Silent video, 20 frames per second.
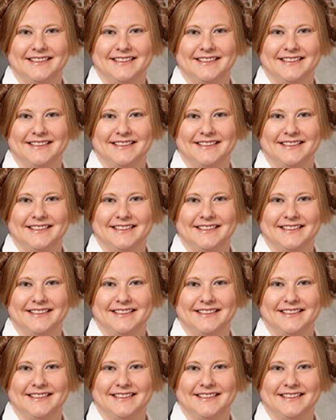
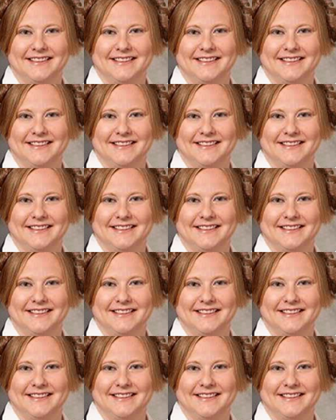
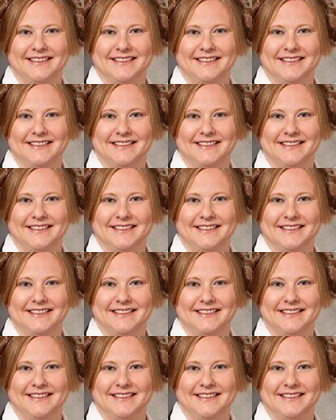
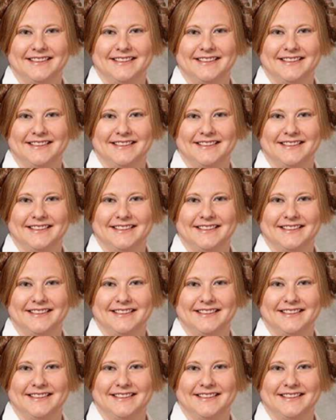
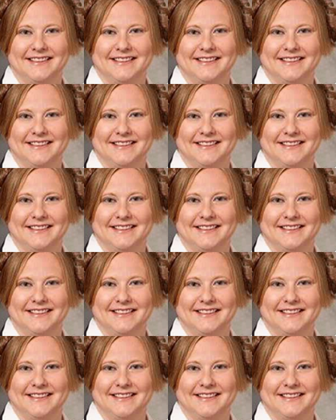[no speech]